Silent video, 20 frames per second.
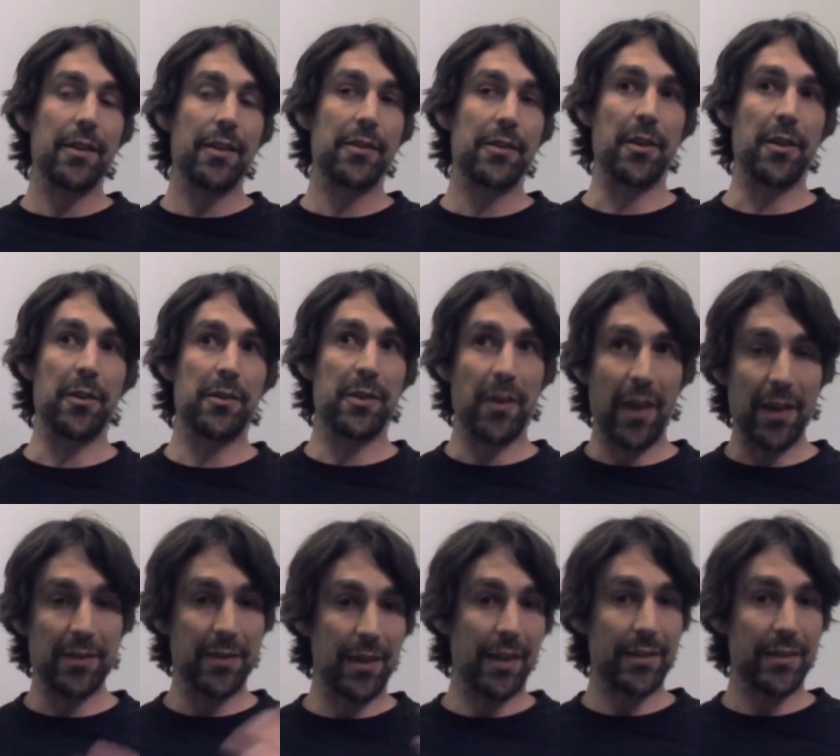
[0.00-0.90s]
So
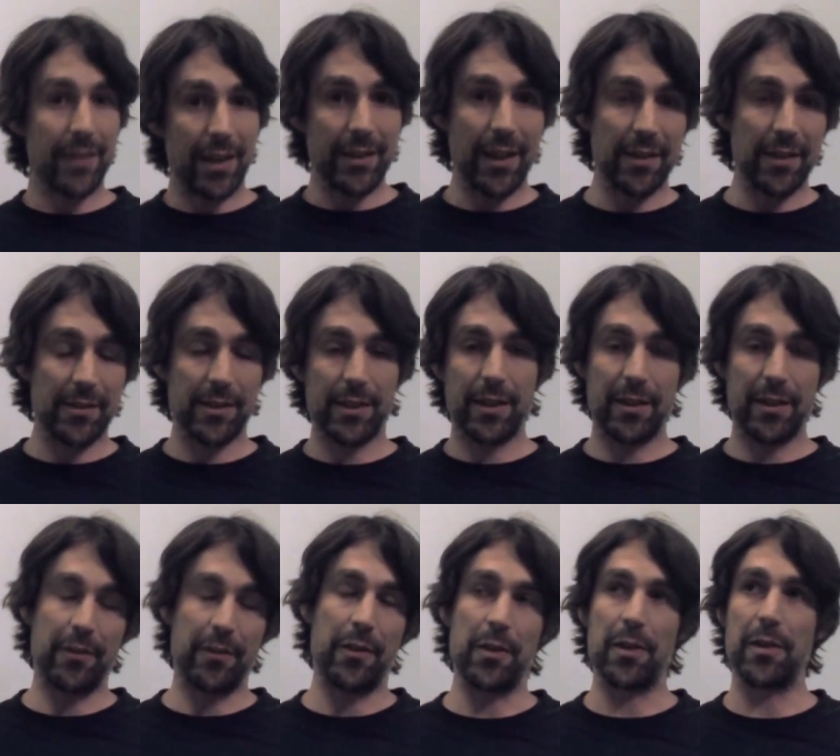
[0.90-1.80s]
that's the
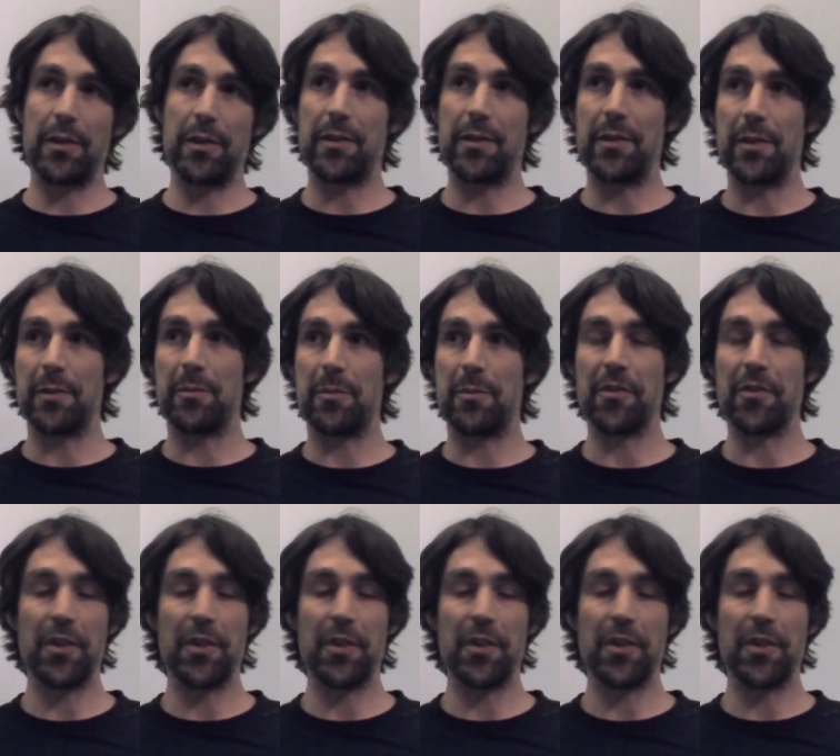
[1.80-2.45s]
kind of the